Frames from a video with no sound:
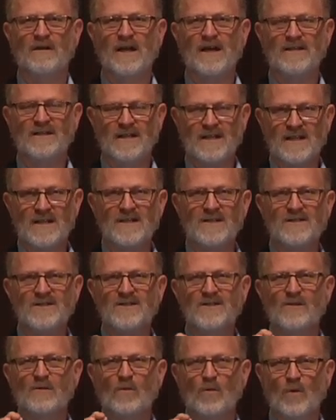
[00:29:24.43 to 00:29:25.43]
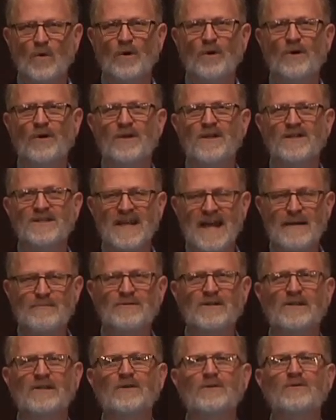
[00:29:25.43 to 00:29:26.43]
And that his word is
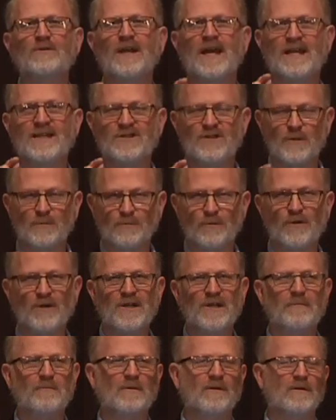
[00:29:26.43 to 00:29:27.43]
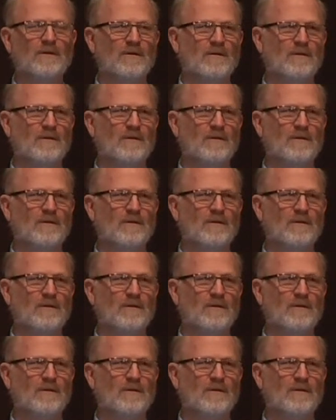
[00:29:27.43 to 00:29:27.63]
absolute and supreme.